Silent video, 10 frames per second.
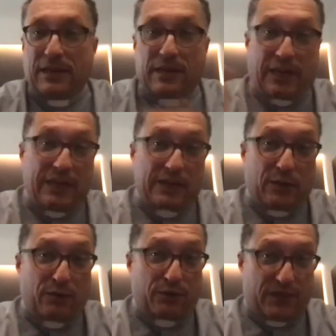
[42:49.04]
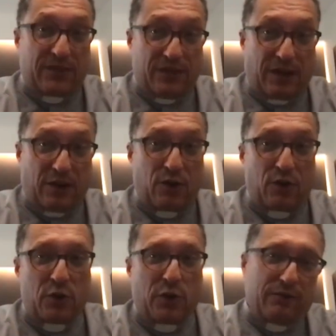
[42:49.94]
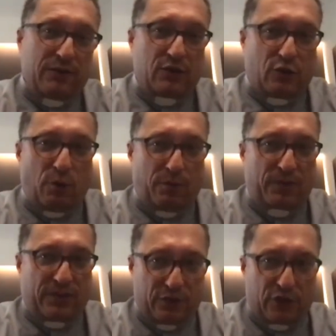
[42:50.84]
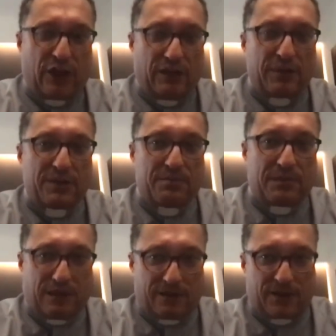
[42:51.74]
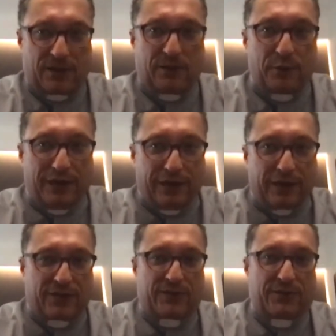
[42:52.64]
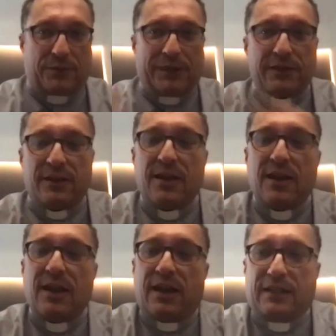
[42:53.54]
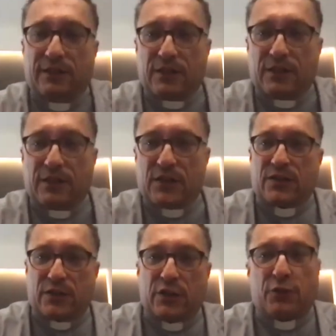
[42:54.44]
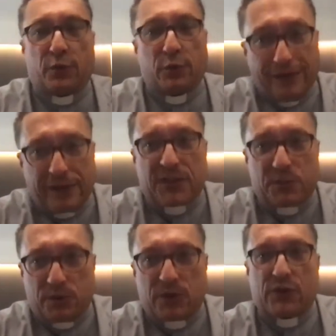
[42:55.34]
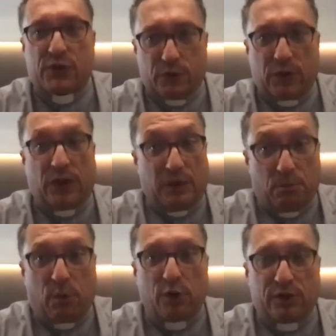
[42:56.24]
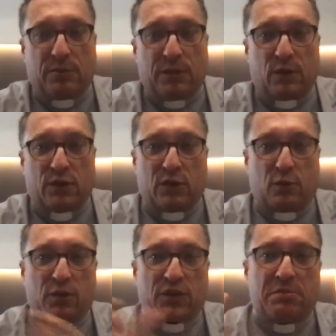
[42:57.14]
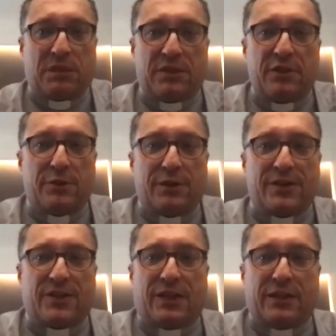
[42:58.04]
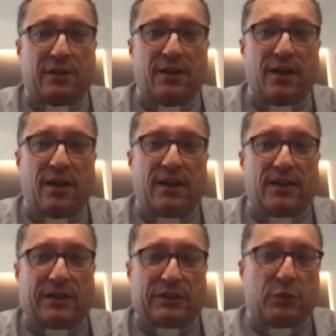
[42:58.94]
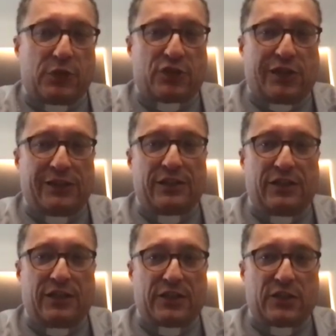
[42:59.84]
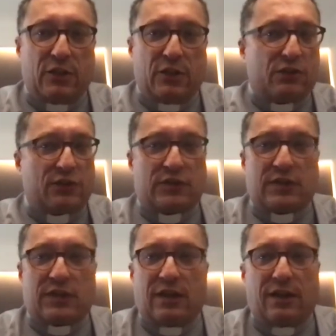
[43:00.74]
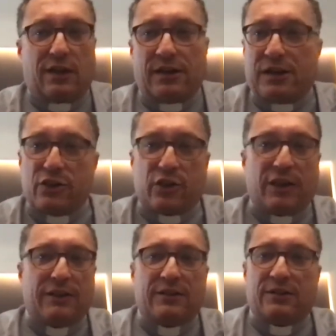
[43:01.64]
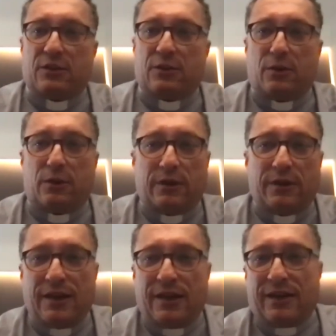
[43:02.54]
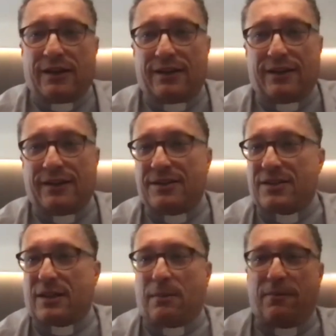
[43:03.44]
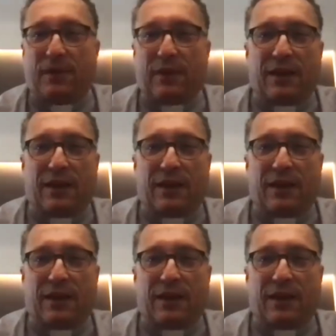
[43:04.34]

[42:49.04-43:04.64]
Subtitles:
the case of Santiago, you have the tomb of St. James as relics, right? And this search for relics was important because it was a material sign that Christianity is not a legend or something